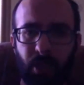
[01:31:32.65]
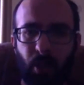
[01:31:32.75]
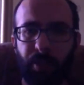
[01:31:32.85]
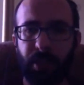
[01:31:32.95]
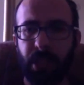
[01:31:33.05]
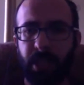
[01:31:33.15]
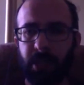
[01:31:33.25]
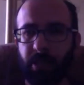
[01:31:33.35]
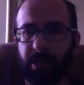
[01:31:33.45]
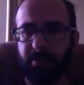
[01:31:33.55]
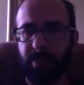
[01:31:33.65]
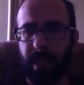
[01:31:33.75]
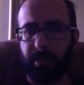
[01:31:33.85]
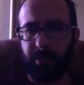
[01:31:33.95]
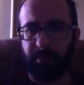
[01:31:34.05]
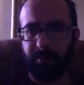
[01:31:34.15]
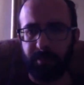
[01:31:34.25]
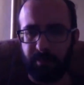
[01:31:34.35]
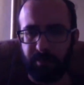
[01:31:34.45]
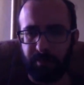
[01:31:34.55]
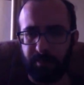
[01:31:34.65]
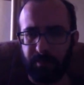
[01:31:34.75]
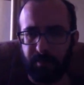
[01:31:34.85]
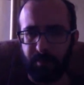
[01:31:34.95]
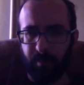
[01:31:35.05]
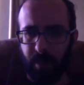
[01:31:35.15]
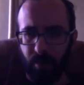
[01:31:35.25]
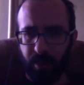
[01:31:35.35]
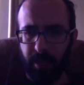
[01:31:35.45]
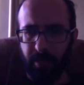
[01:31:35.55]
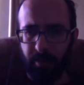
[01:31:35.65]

a homogeneous manner. Okay?